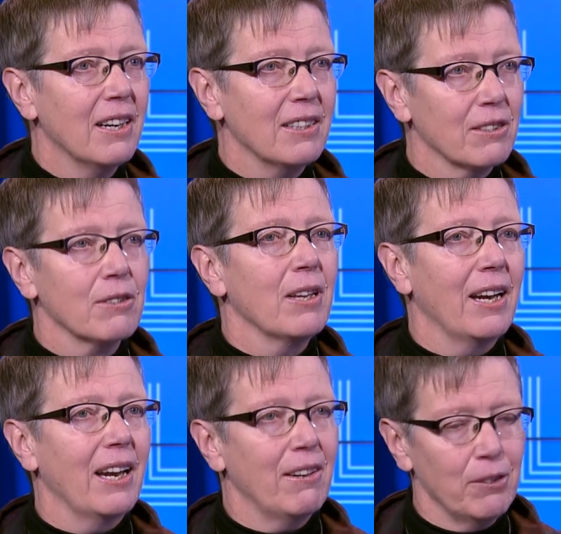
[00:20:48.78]
uh, so
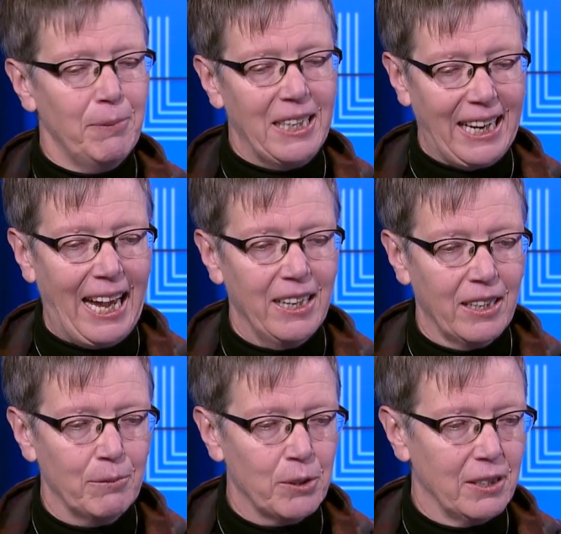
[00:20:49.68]
that everybody can
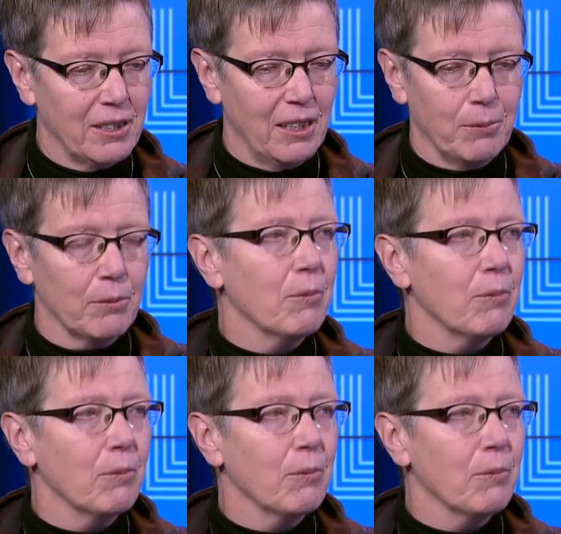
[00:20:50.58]
come to the table.